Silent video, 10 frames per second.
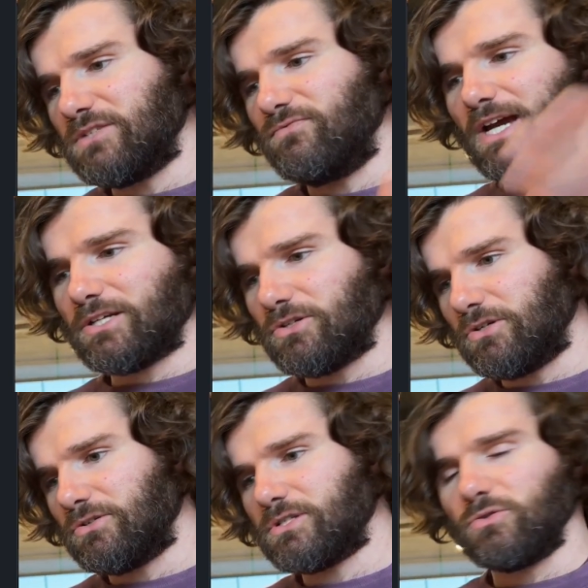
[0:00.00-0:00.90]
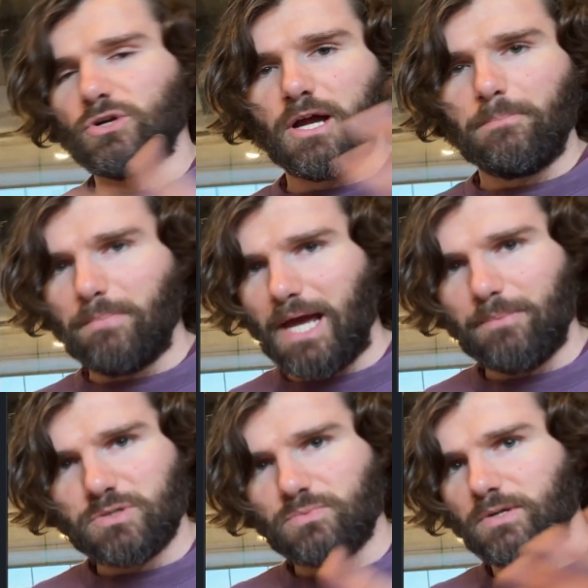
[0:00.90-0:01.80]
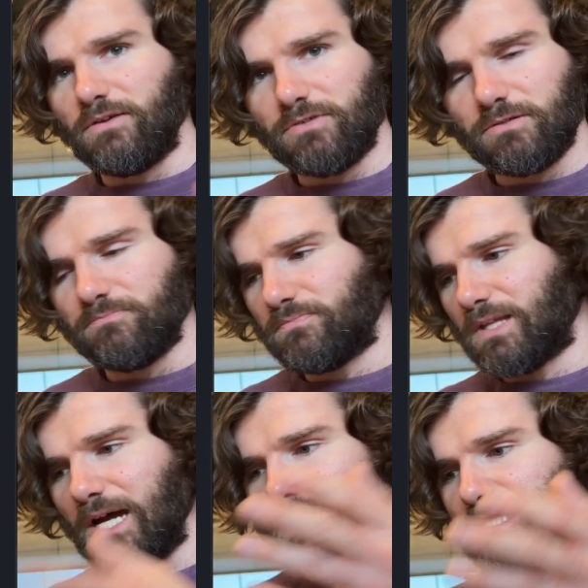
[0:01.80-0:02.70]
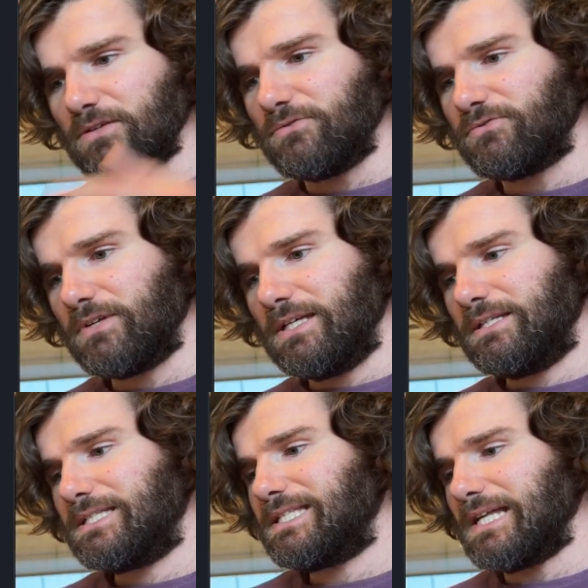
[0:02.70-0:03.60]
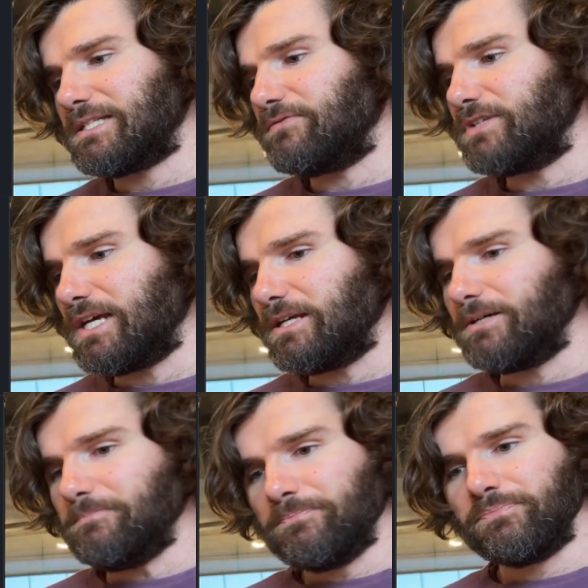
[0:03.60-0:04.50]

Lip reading: vectors, lookup maps, whatever kinds of sets of data.